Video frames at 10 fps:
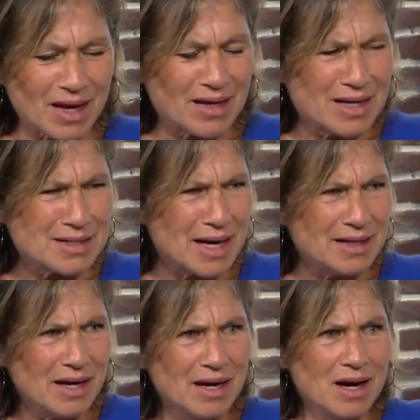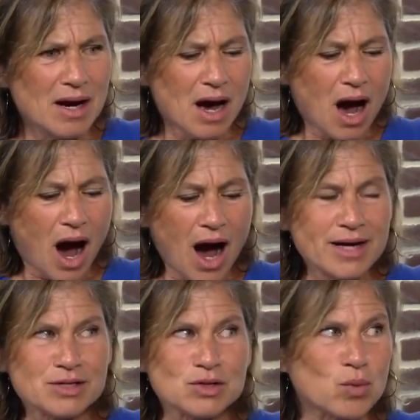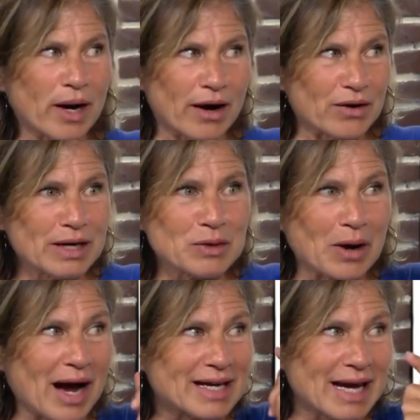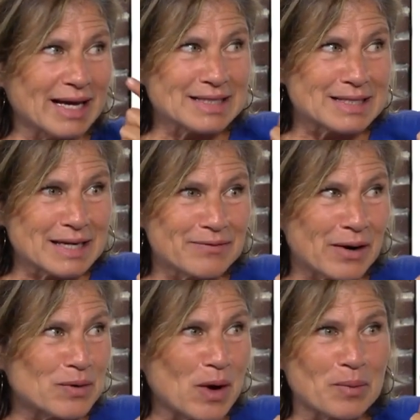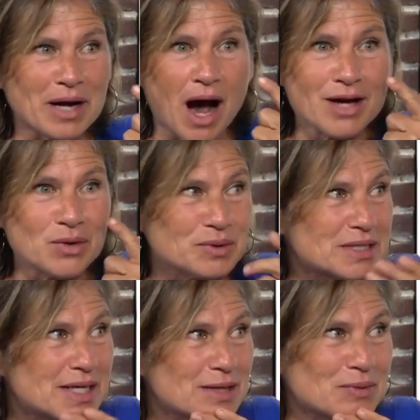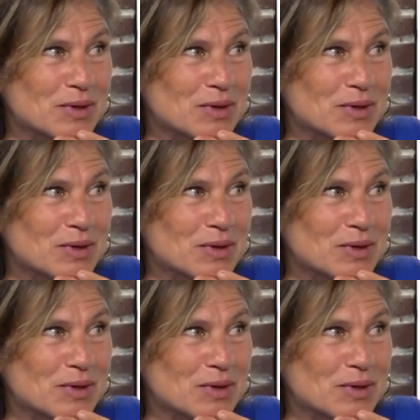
And I said, I swear, either I can't see very well, but I don't see the